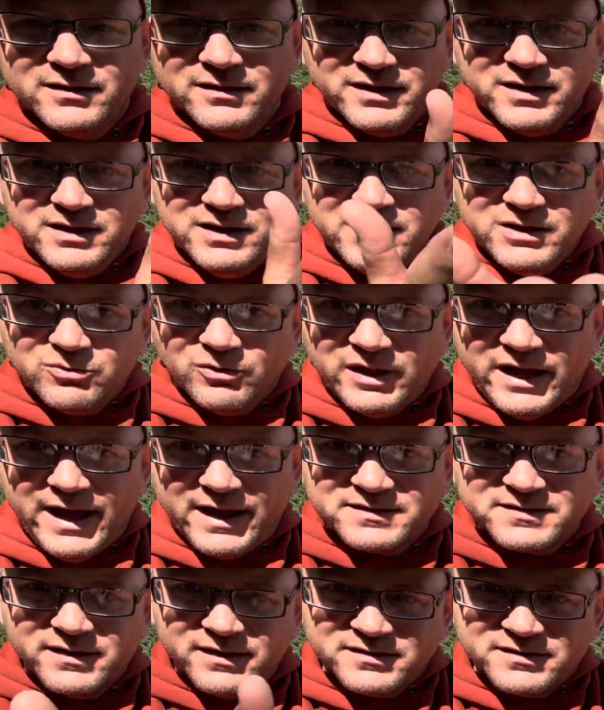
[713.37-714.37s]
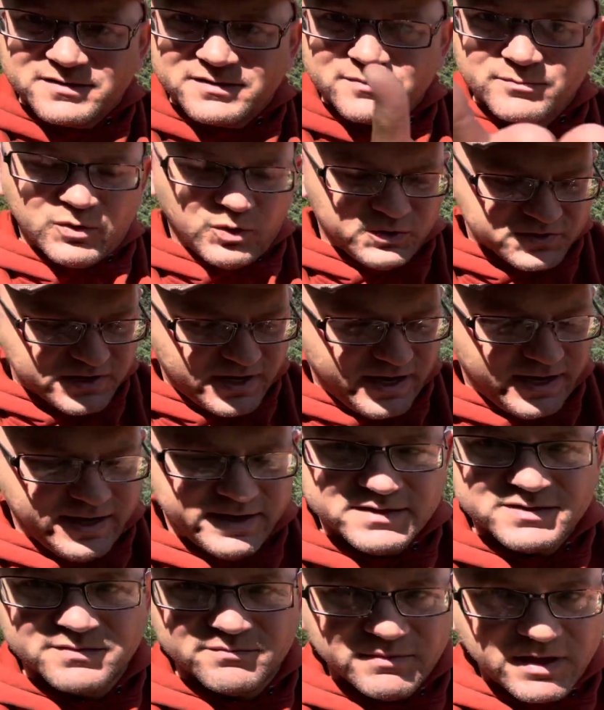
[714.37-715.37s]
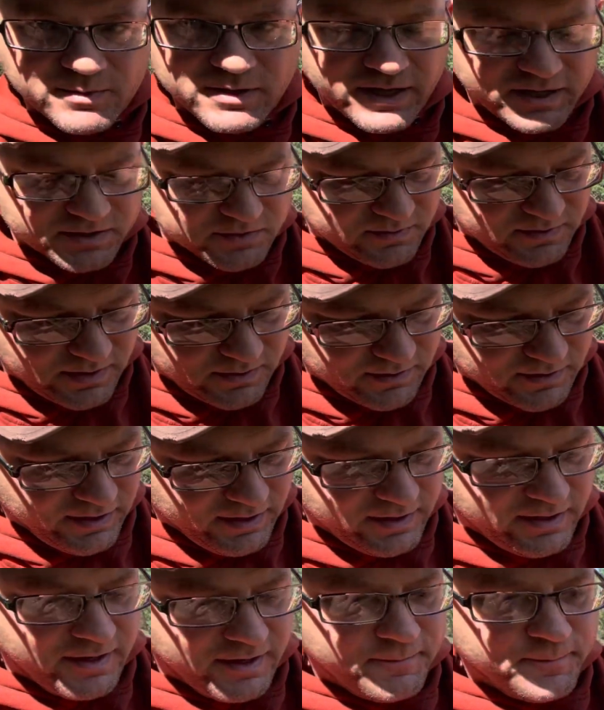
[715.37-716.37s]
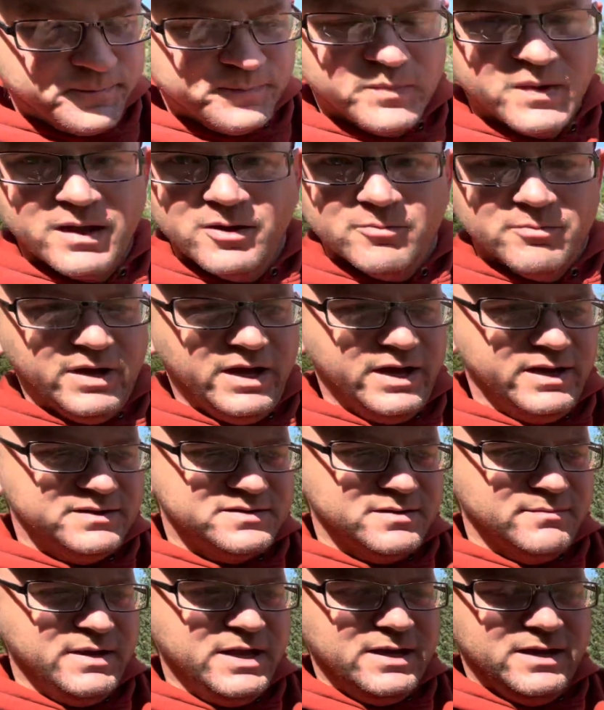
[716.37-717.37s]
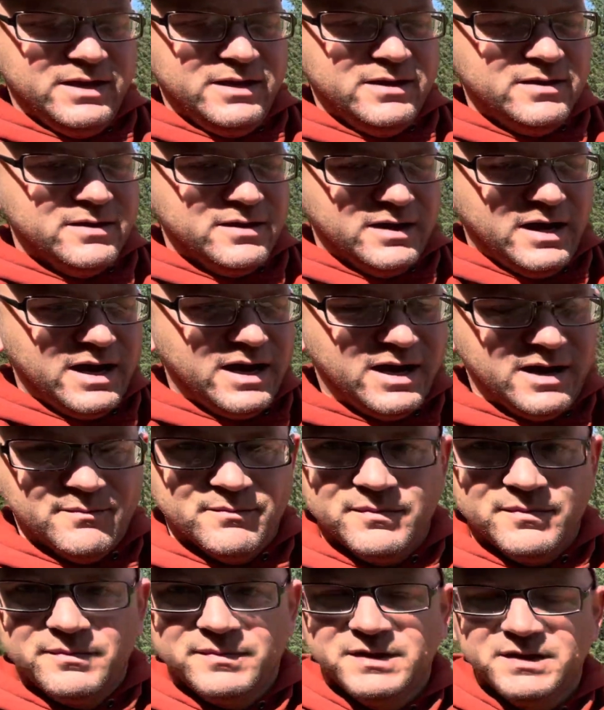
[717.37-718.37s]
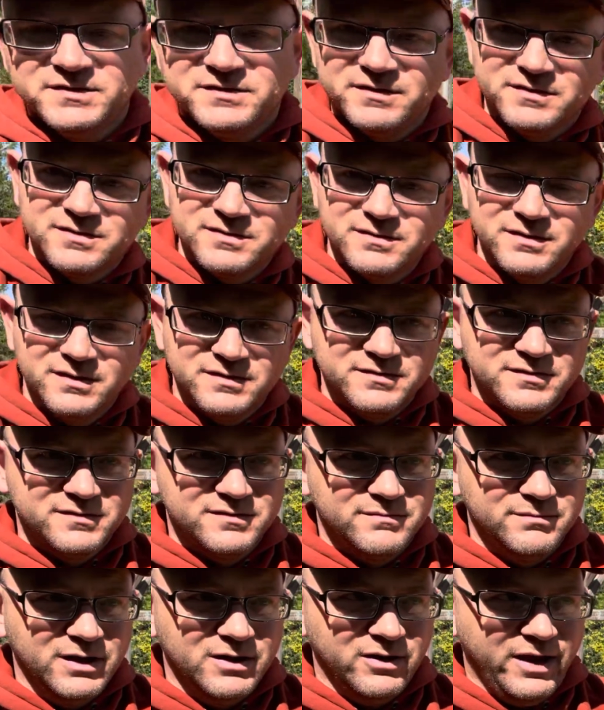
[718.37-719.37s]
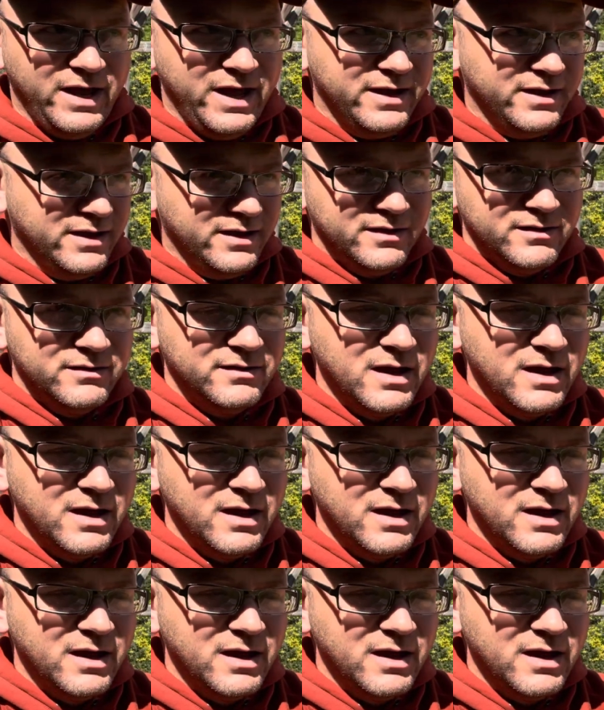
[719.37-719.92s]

equal access both sides. Maybe that's what they were thinking. But to me, this is, you know, hanging,